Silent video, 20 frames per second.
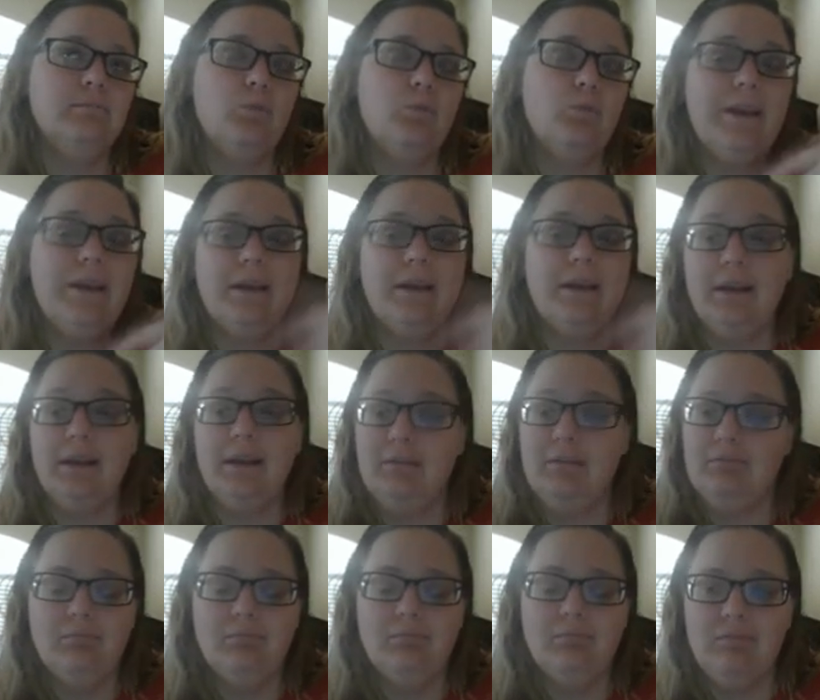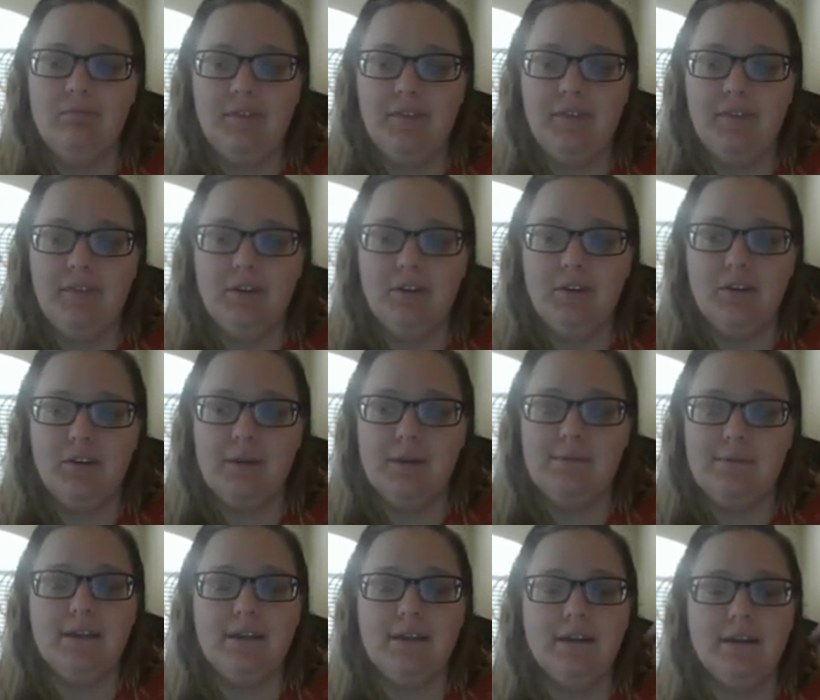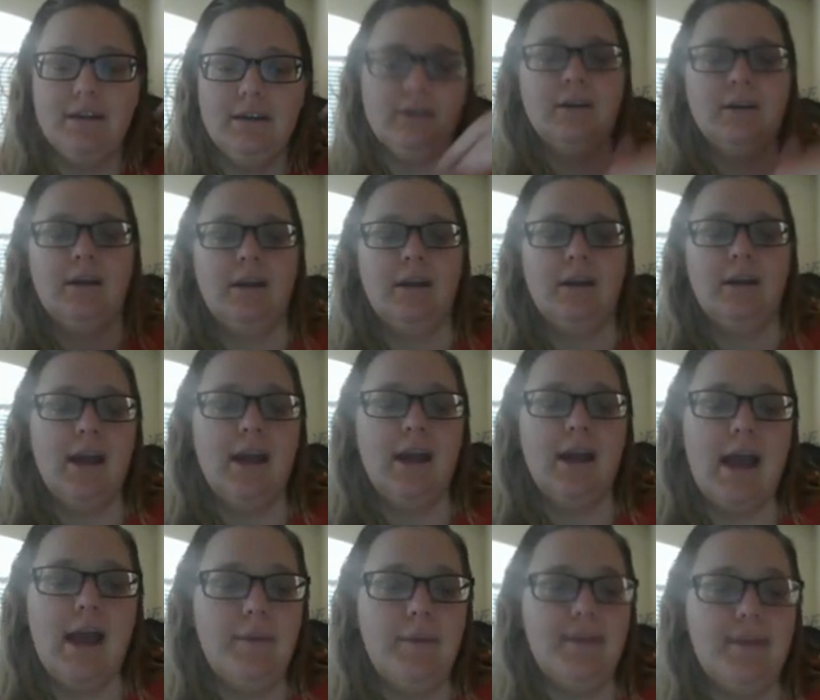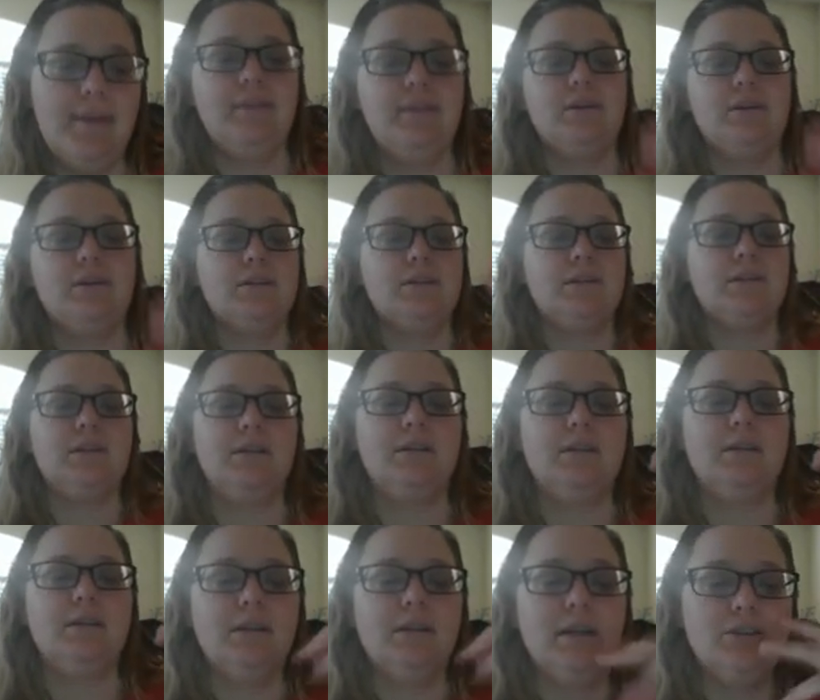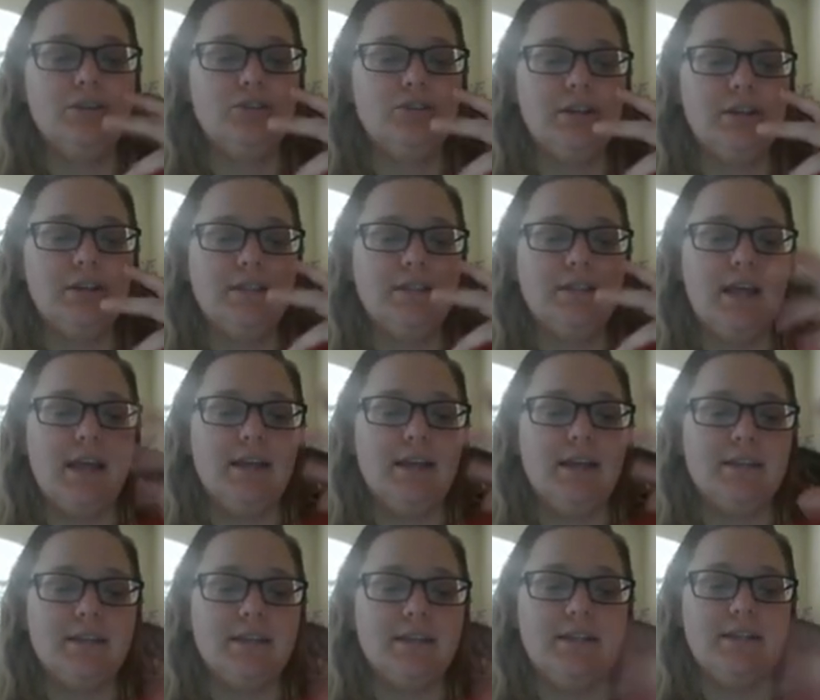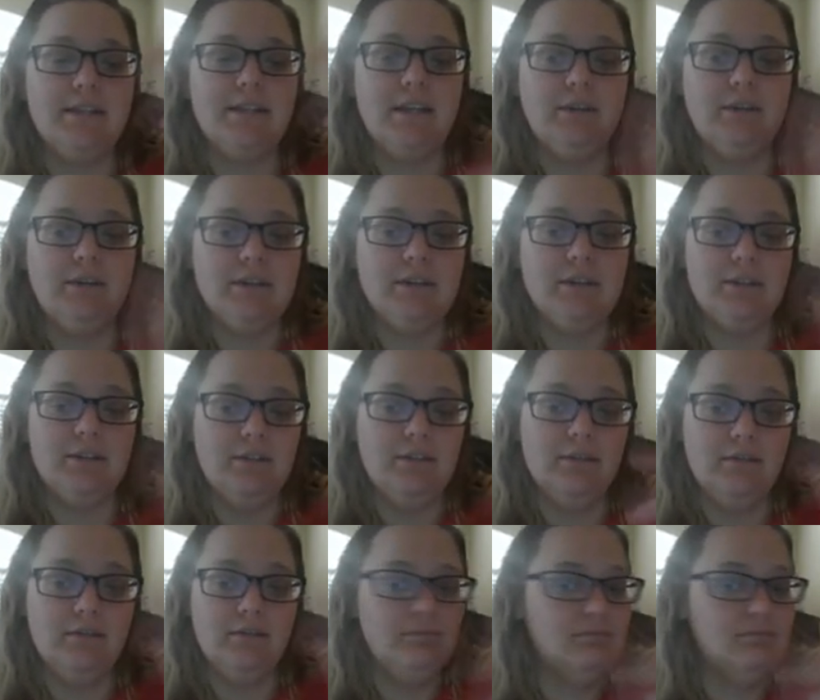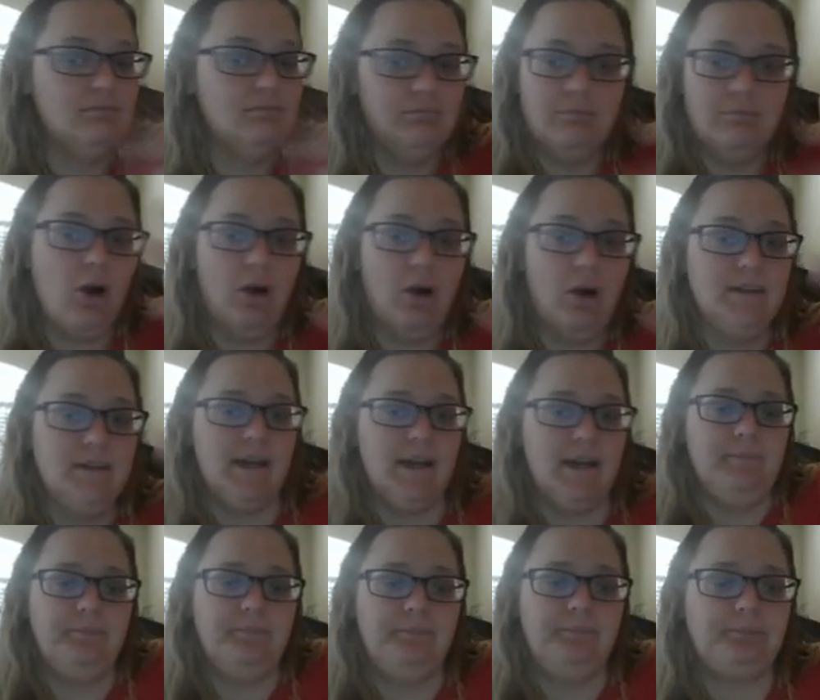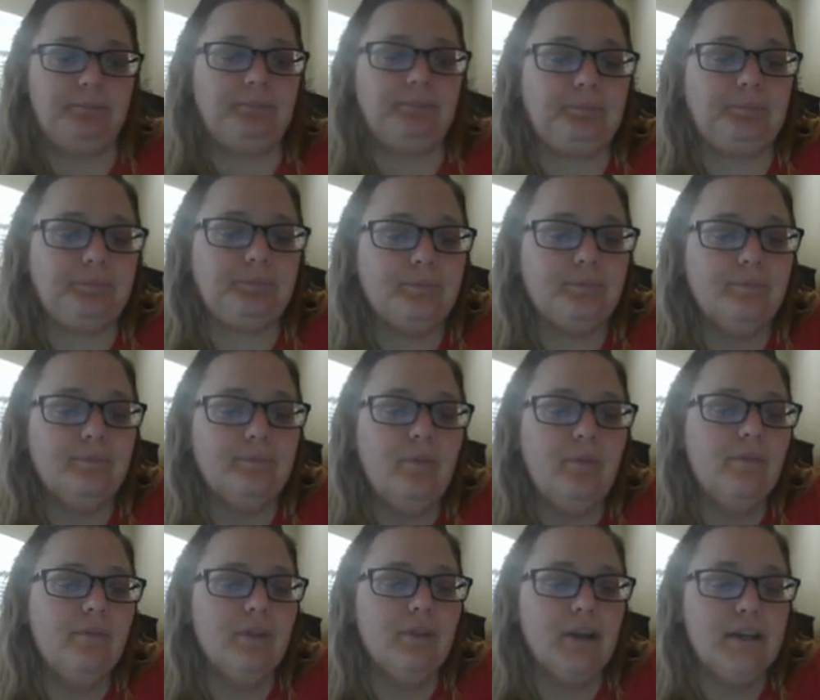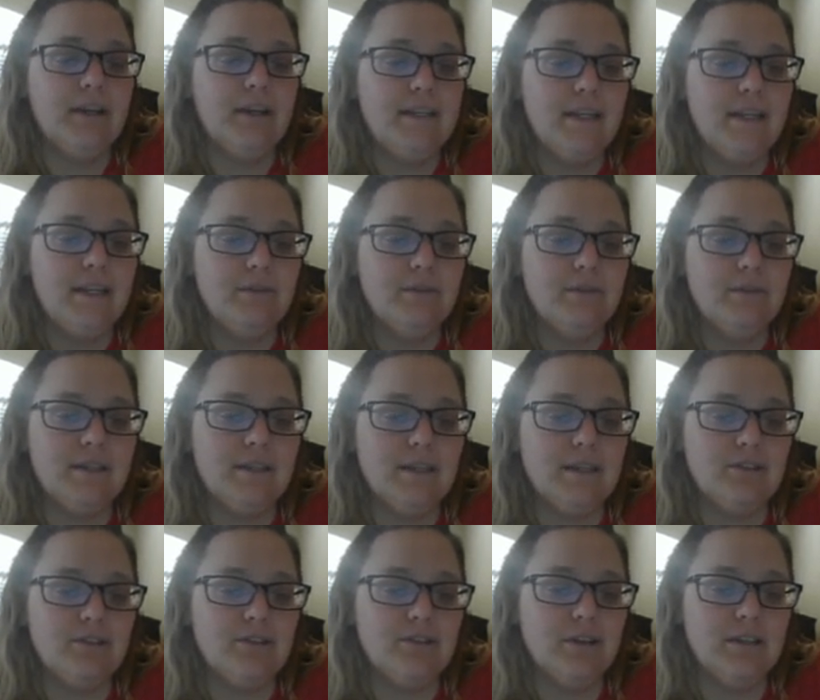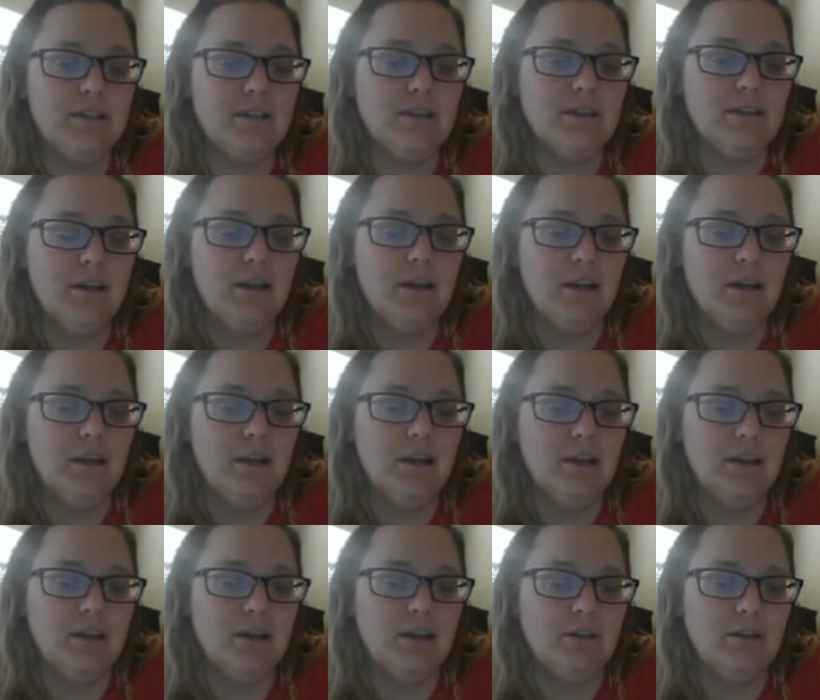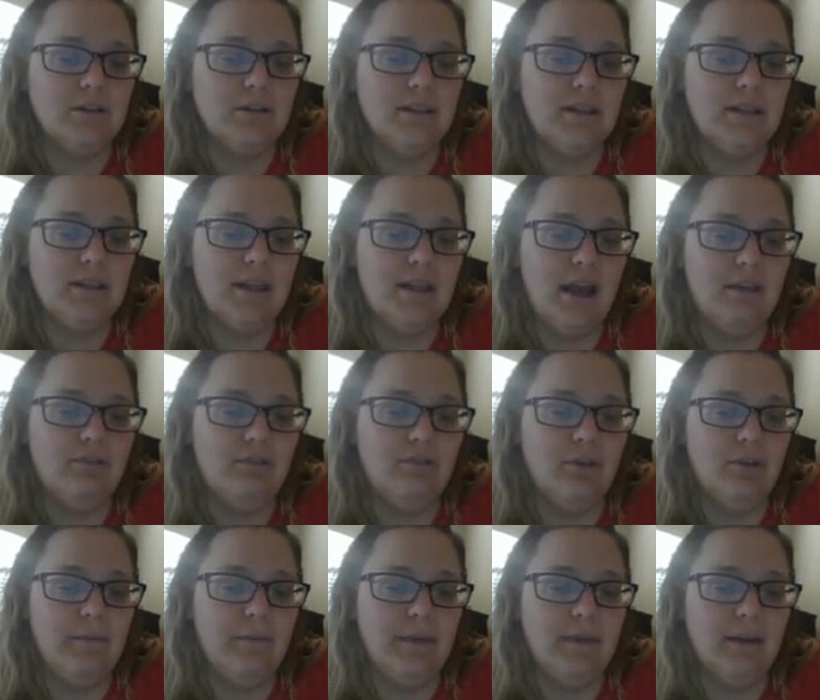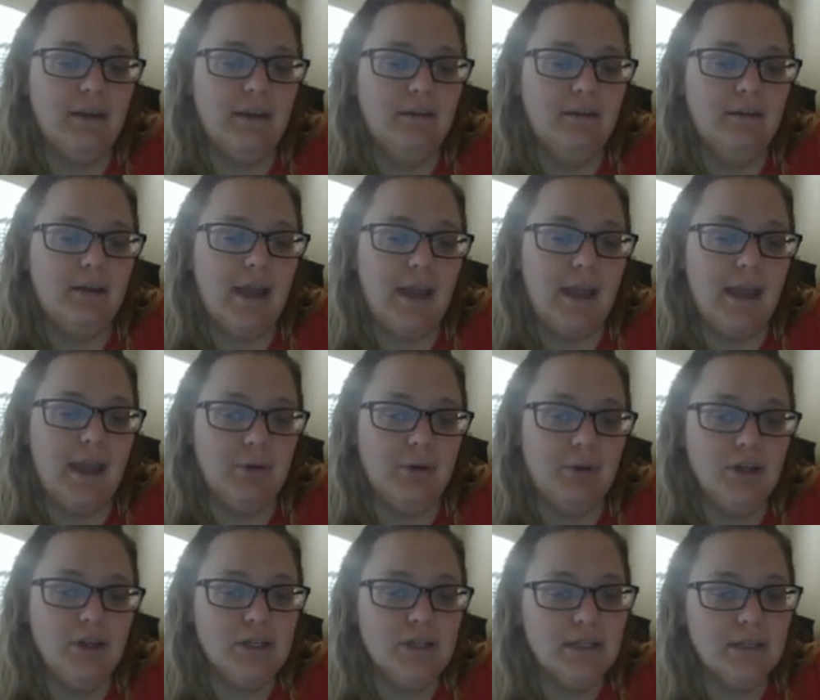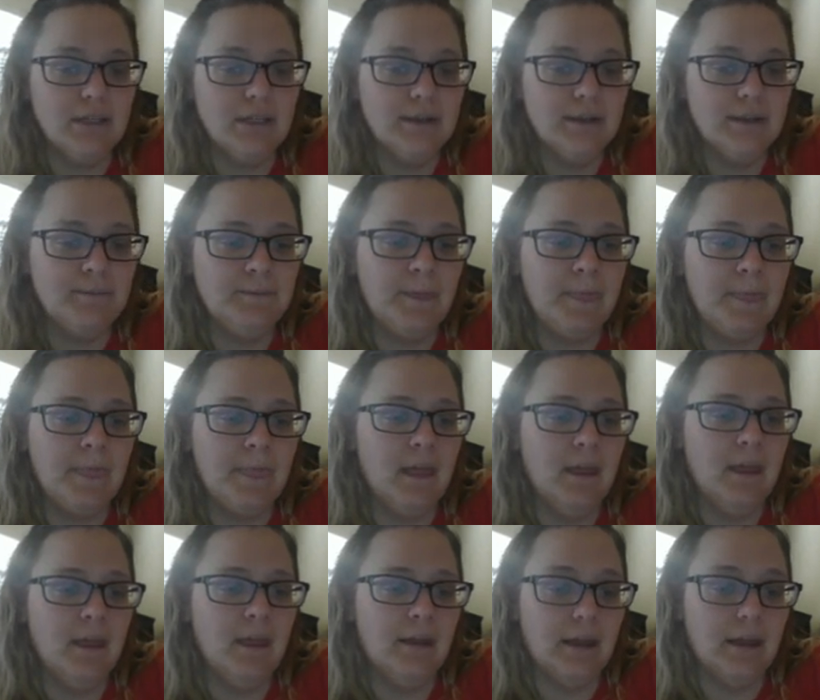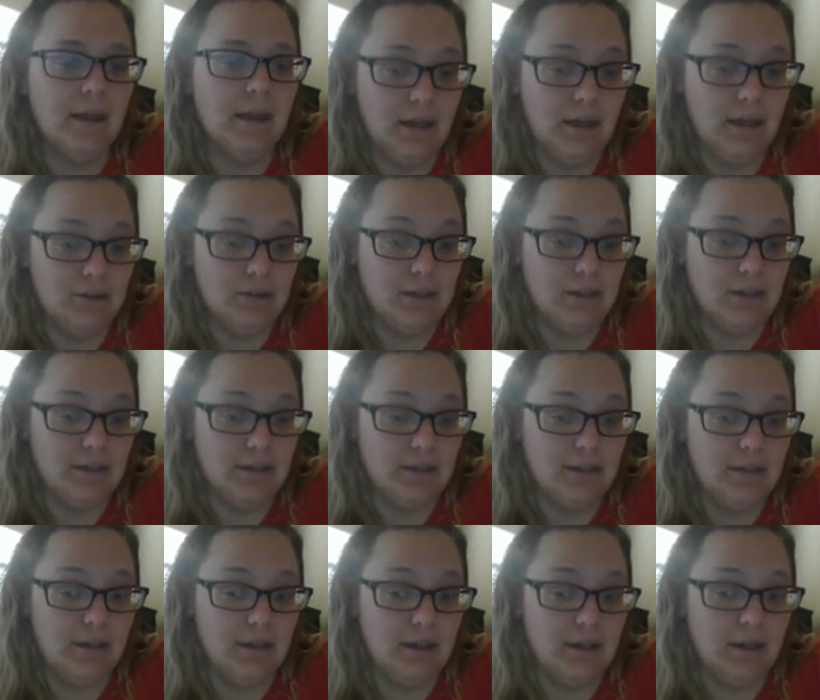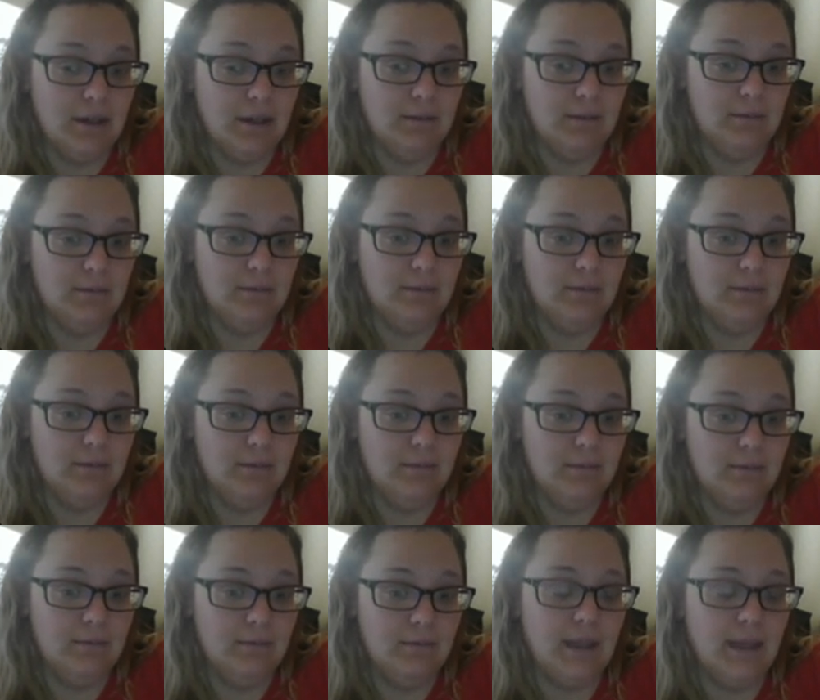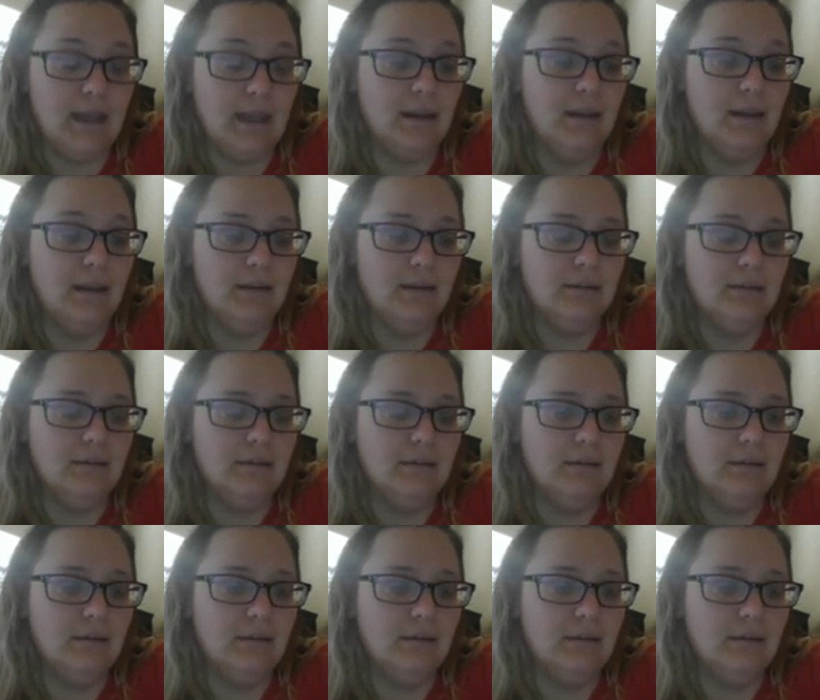weekly, 52 times a year, and there's interest that is continuous, so all the time. For continuous interest, use that formula, APERT. It uses E.